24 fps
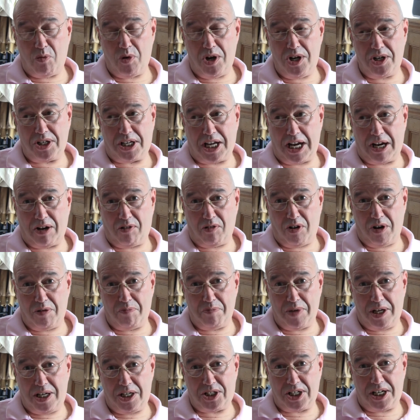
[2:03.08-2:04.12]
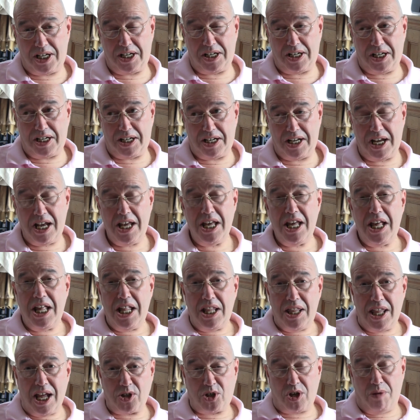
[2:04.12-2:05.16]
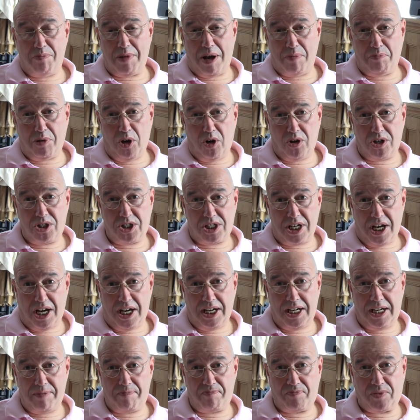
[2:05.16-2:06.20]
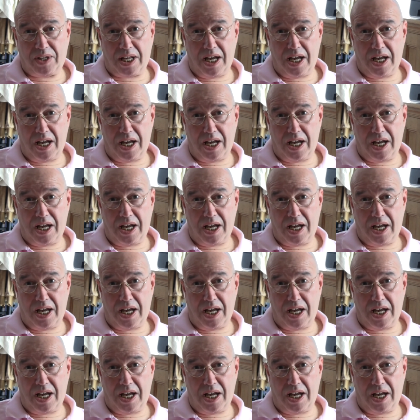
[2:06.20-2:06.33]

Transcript: working group meeting, and that's on my blog site.